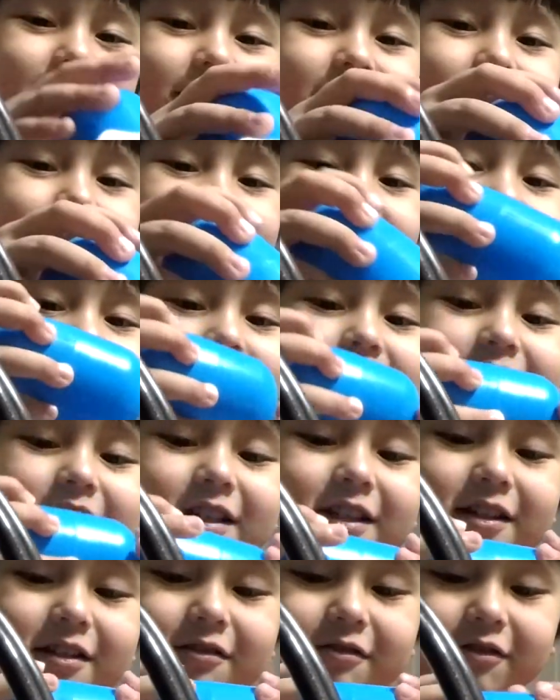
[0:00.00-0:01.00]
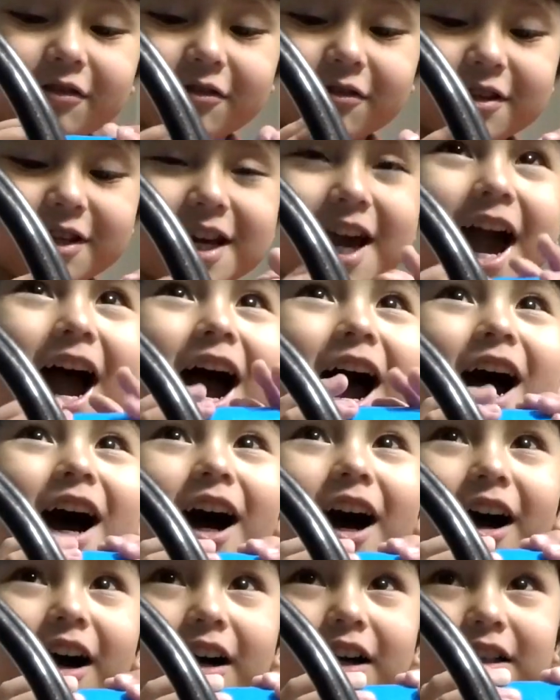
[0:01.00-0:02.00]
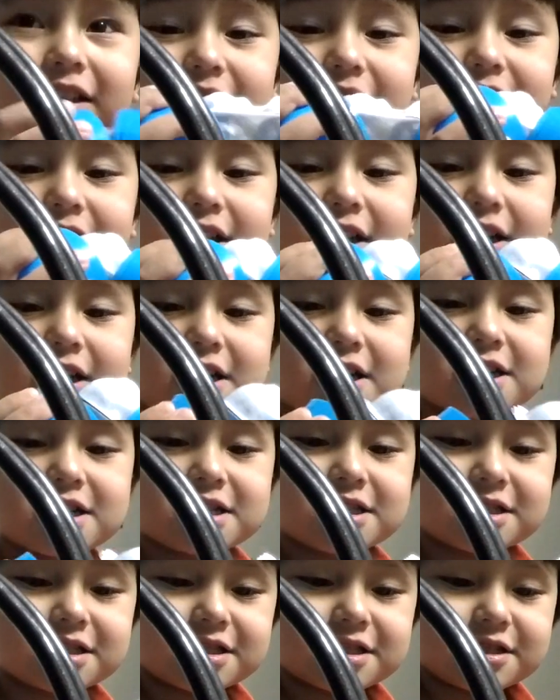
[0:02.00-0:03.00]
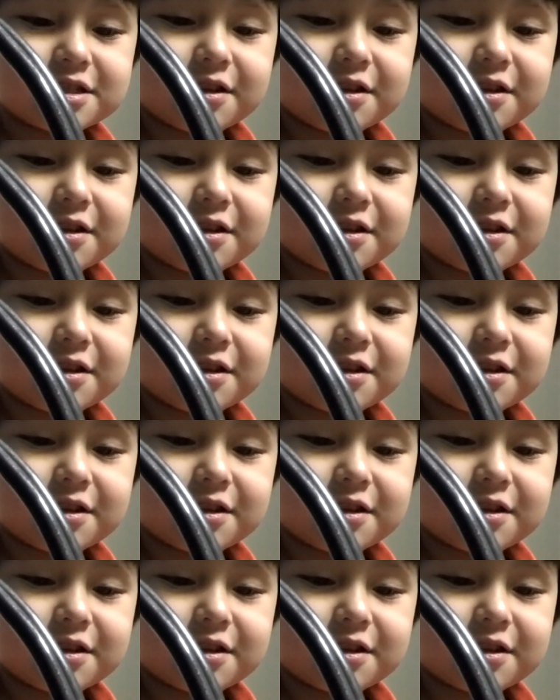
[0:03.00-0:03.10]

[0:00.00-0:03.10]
Is it Ryan's world? Yeah! Let's see what's in there.